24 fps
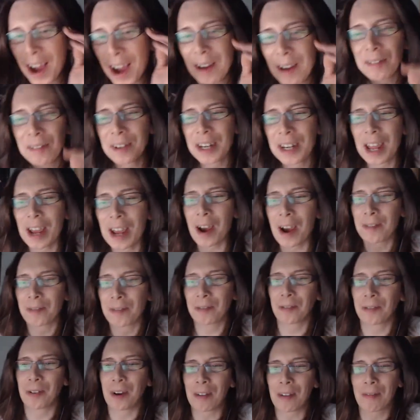will
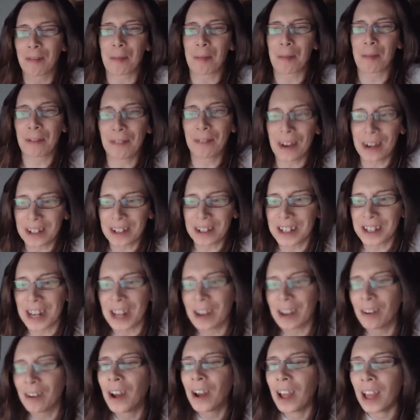forever be fucked now.